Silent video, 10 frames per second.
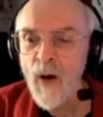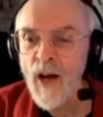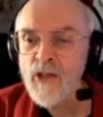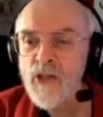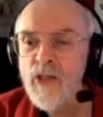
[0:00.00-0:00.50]

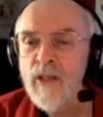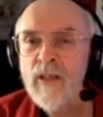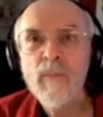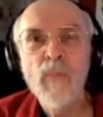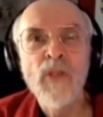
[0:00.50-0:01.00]

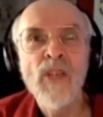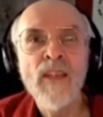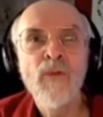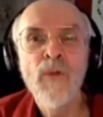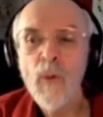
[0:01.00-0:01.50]
Posture,
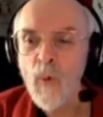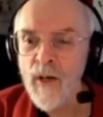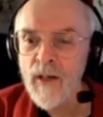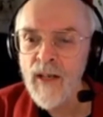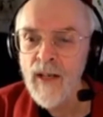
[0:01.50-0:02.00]
precise
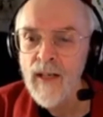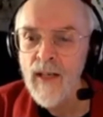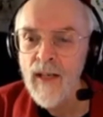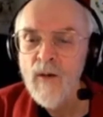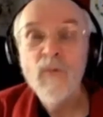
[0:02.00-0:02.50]
footwork,
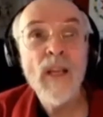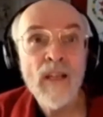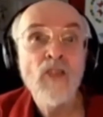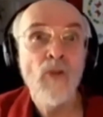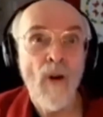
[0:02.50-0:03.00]

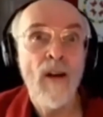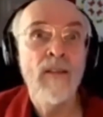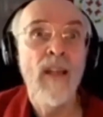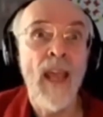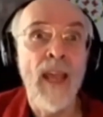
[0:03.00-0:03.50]
really
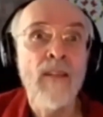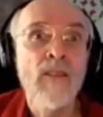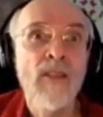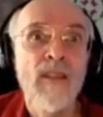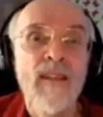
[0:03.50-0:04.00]
strong
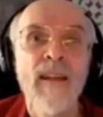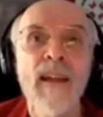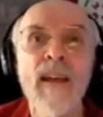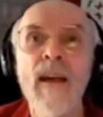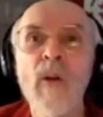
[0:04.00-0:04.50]
legs.
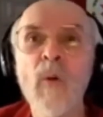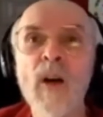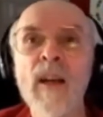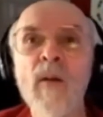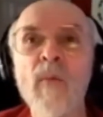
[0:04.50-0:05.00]

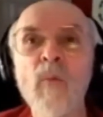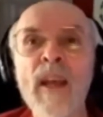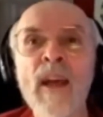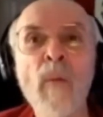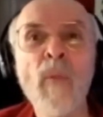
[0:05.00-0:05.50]

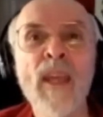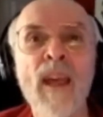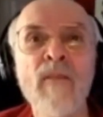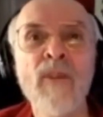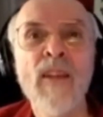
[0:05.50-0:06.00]
When I
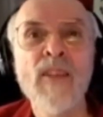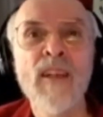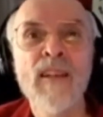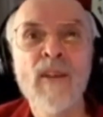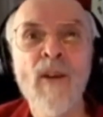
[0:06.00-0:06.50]
began
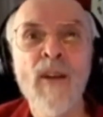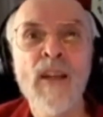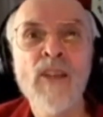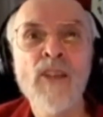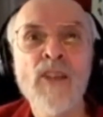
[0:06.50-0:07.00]
fencing in
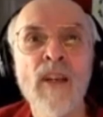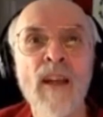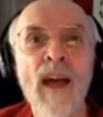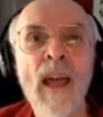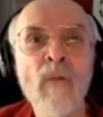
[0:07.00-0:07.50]
college,
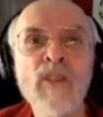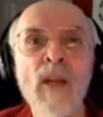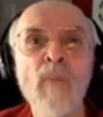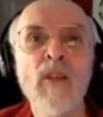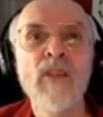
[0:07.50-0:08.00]
I
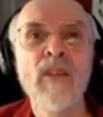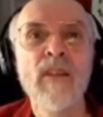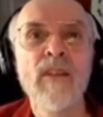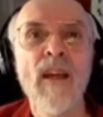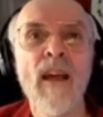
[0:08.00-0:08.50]
was able
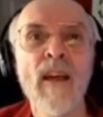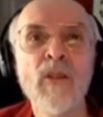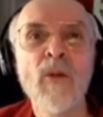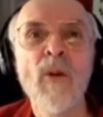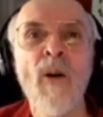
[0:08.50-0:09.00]
to
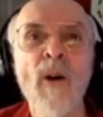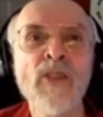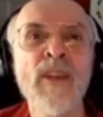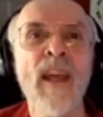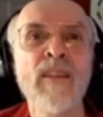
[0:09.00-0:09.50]
do
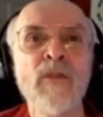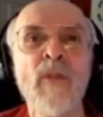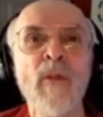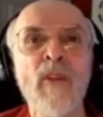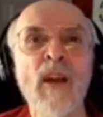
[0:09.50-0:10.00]
horse
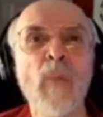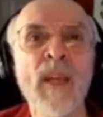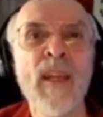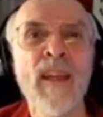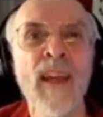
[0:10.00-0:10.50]
dance from the
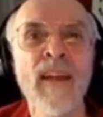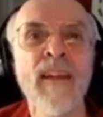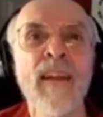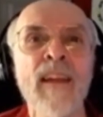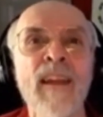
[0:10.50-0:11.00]
very
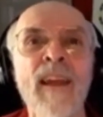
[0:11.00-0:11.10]
beginning,